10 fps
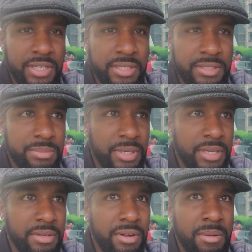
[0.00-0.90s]
changed,
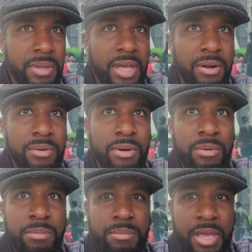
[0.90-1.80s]
man. You know what I mean? I don't
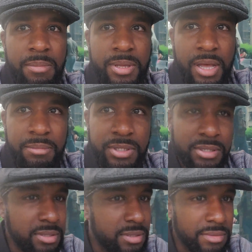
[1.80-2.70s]
know, maybe I'm
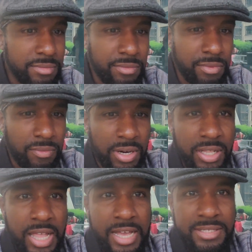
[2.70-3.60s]
just
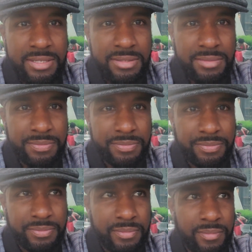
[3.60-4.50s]
realizing,
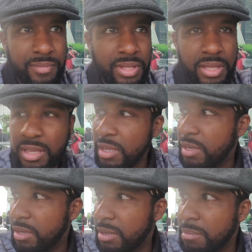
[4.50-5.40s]

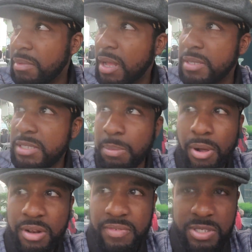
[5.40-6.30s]
and this is a
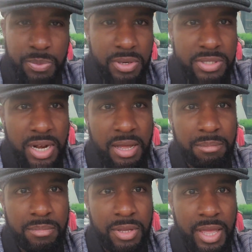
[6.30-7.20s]
part of experience that I'm
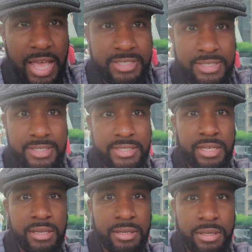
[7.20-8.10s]
actually
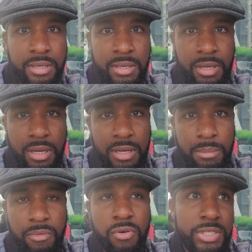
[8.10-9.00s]
seeing.
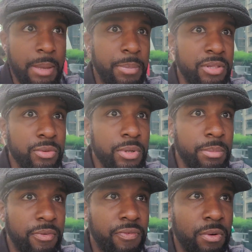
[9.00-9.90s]
Of course, I've been through
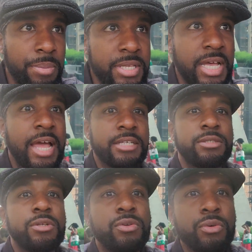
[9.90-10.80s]
it before because I
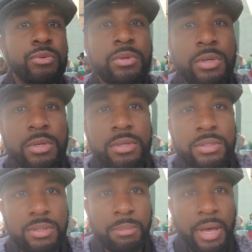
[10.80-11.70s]
actually knew
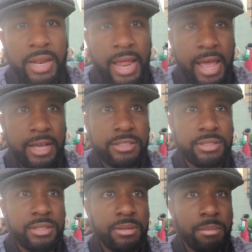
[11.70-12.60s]
somebody that I
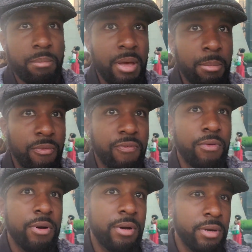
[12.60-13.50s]
actually met
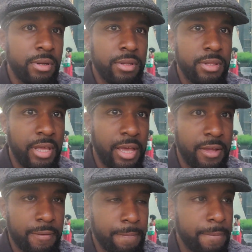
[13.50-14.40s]
before that